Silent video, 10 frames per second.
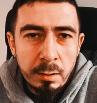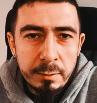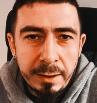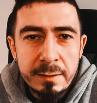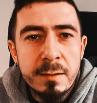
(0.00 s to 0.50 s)

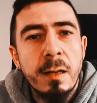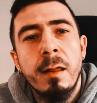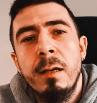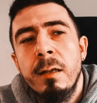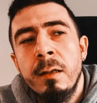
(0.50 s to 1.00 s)
That's the
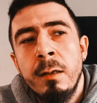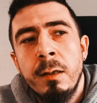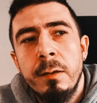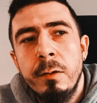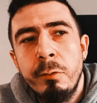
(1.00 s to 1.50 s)
thing.
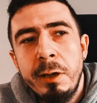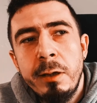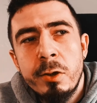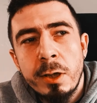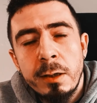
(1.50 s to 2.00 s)
The
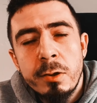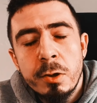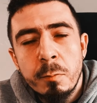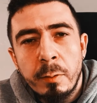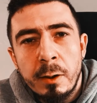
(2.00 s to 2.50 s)
really
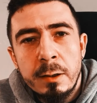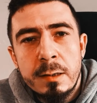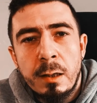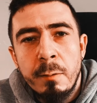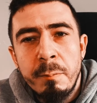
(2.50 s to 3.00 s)
challenging parts
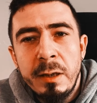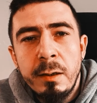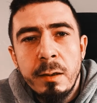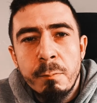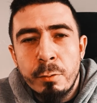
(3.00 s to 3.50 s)
are
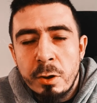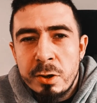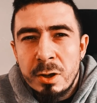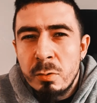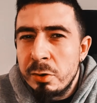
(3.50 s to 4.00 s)
being in
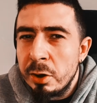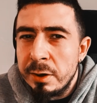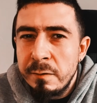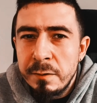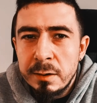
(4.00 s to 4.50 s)
projects which are
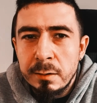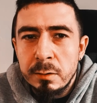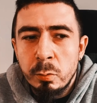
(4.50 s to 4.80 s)
difficult,